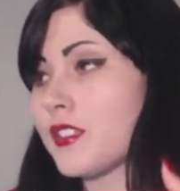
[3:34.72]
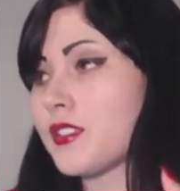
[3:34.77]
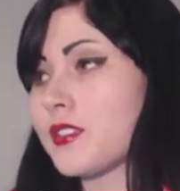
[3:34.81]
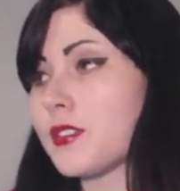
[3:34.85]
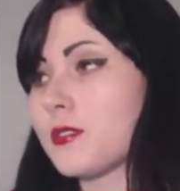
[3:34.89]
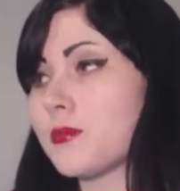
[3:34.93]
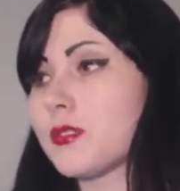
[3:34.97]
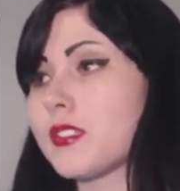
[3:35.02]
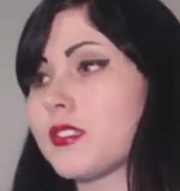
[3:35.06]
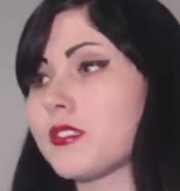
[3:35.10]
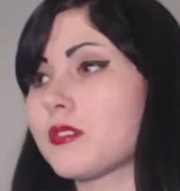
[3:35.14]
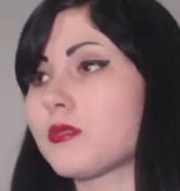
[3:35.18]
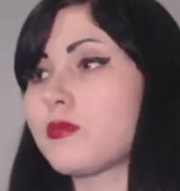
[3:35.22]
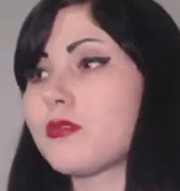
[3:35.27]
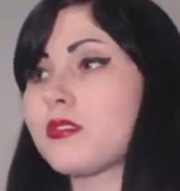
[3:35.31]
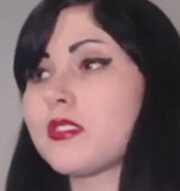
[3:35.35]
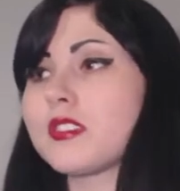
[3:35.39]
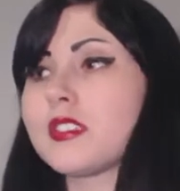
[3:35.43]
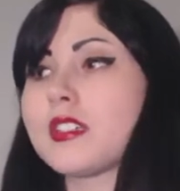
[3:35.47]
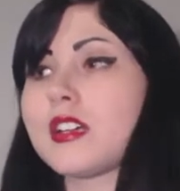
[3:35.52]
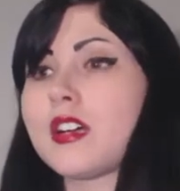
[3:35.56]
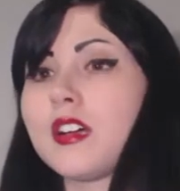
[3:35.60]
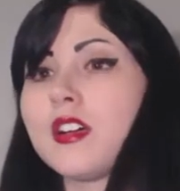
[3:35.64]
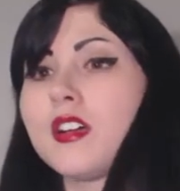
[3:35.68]
And so what's
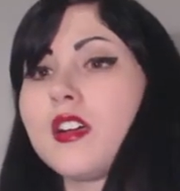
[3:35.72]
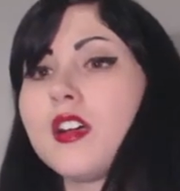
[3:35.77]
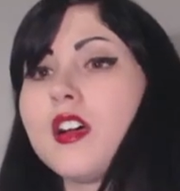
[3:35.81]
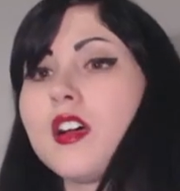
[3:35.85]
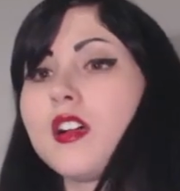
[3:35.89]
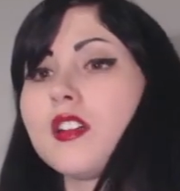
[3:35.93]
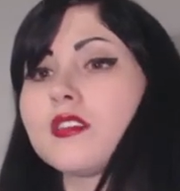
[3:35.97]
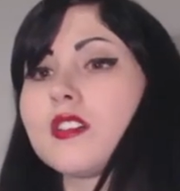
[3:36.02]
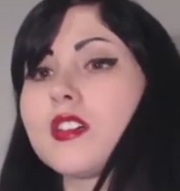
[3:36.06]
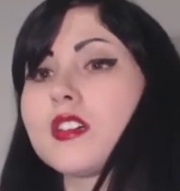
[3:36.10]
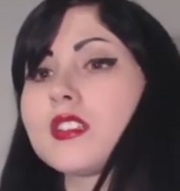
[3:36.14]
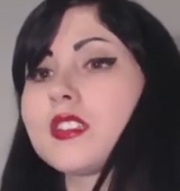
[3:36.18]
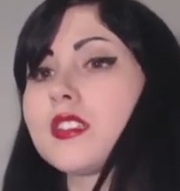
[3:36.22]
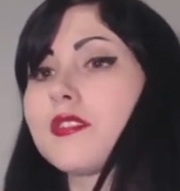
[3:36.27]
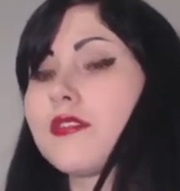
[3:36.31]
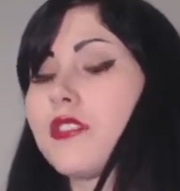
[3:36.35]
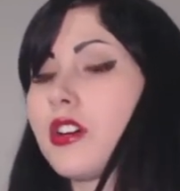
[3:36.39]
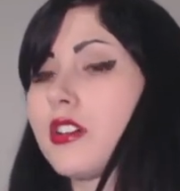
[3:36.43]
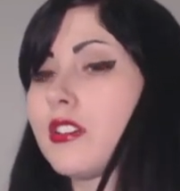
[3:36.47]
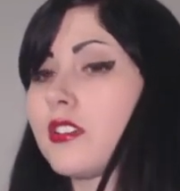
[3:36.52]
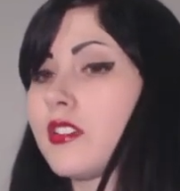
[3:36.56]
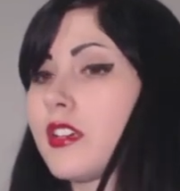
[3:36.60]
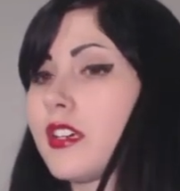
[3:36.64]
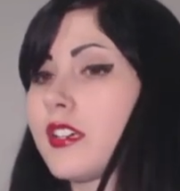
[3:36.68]
cool is that lots of
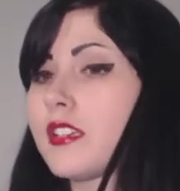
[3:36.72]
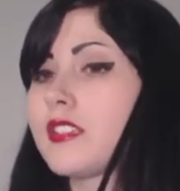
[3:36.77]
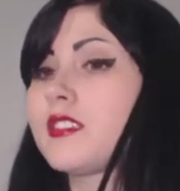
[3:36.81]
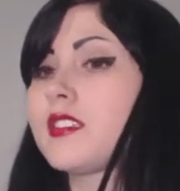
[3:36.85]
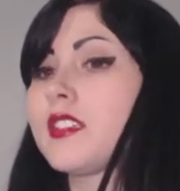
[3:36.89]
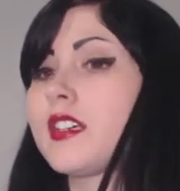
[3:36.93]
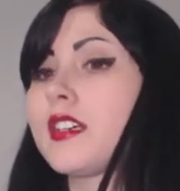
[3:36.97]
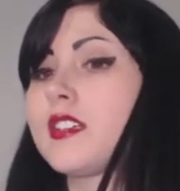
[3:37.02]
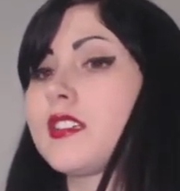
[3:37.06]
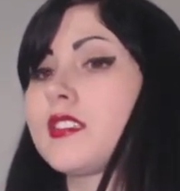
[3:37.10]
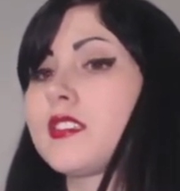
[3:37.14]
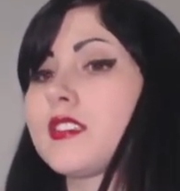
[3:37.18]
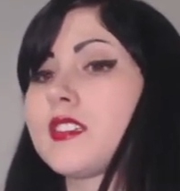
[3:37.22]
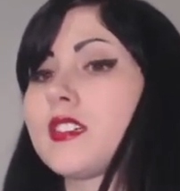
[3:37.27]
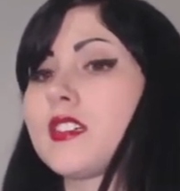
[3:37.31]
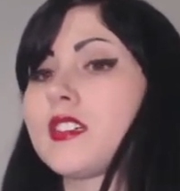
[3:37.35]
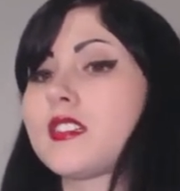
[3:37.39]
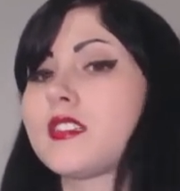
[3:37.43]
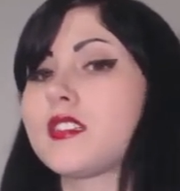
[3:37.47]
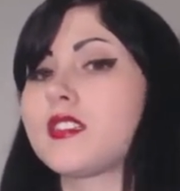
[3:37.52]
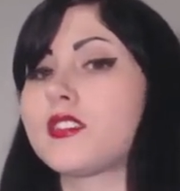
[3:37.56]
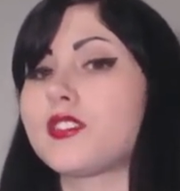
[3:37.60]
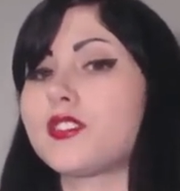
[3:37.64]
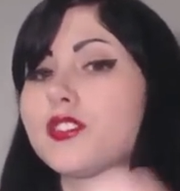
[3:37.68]
online dating
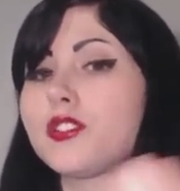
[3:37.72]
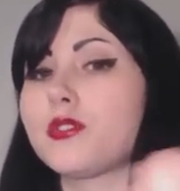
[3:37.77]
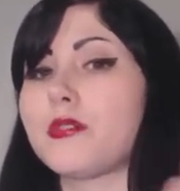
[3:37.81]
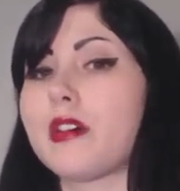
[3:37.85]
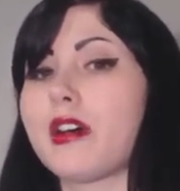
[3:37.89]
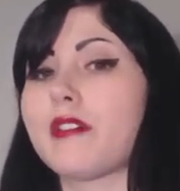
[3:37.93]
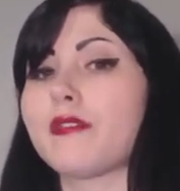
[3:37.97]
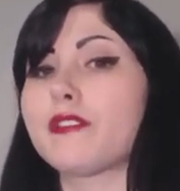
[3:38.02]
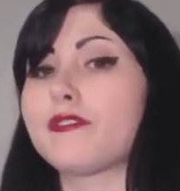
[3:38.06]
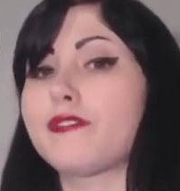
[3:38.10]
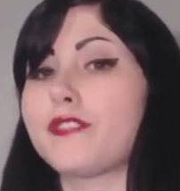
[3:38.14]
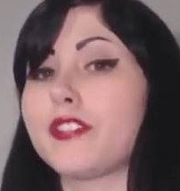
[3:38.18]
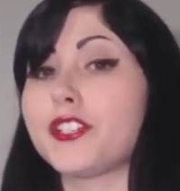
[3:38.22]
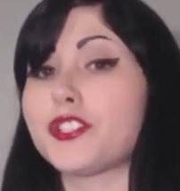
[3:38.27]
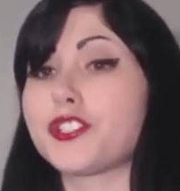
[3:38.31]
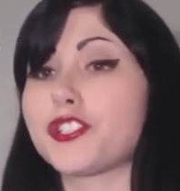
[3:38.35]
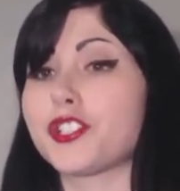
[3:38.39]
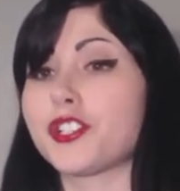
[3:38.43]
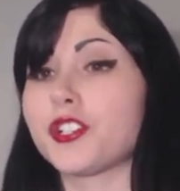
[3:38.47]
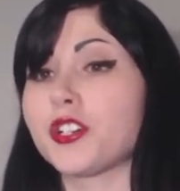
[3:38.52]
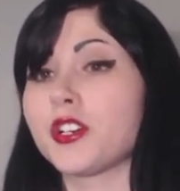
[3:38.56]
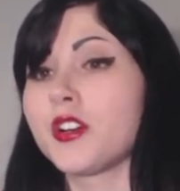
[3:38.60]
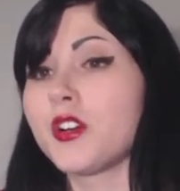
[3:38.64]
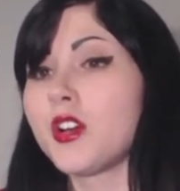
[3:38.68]
sites do have a
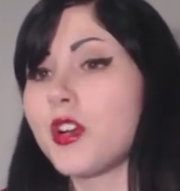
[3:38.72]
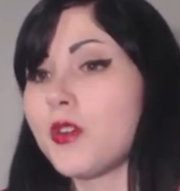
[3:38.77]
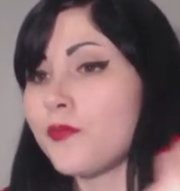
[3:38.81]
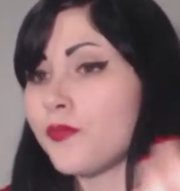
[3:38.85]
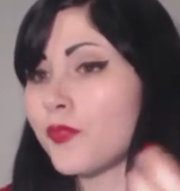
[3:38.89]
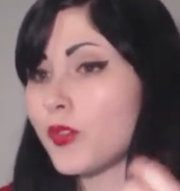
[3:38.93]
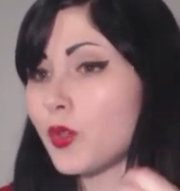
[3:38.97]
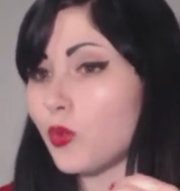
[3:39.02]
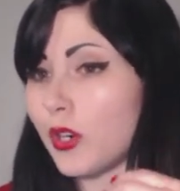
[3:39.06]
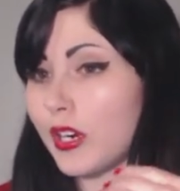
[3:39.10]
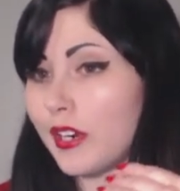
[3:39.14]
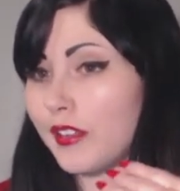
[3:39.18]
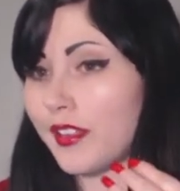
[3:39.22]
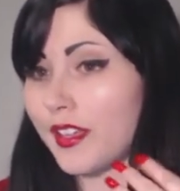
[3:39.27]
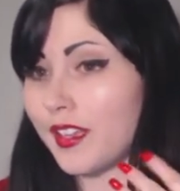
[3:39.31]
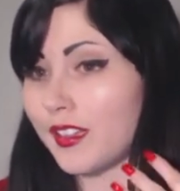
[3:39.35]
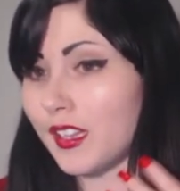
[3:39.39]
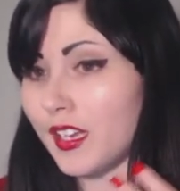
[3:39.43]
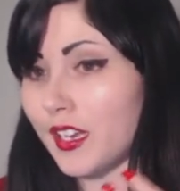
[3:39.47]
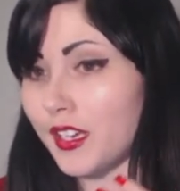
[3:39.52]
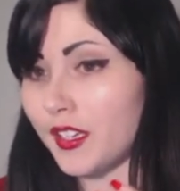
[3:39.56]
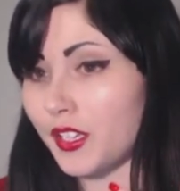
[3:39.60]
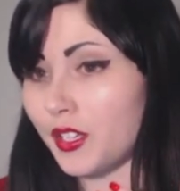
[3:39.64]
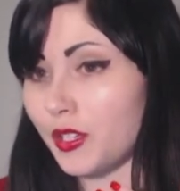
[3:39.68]
feature where
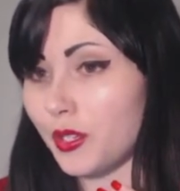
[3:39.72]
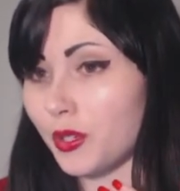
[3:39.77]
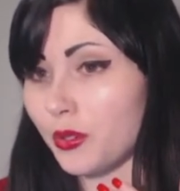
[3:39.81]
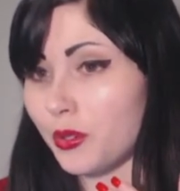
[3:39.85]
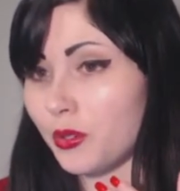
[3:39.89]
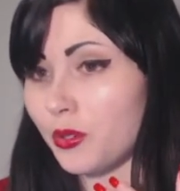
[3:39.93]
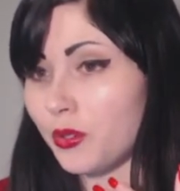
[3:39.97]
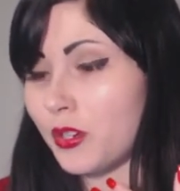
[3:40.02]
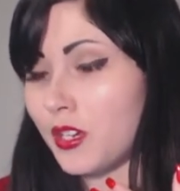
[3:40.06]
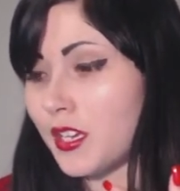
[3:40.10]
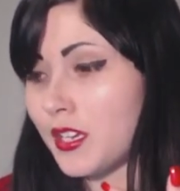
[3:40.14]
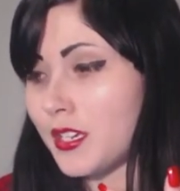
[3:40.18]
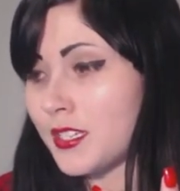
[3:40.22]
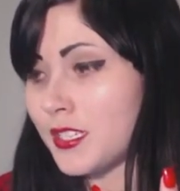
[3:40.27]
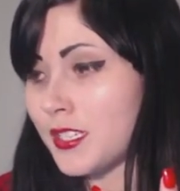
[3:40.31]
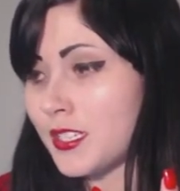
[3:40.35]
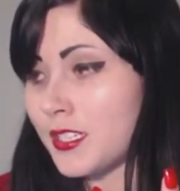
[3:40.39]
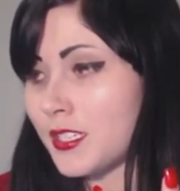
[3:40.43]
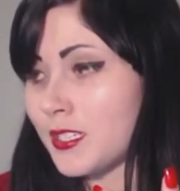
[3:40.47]
they let you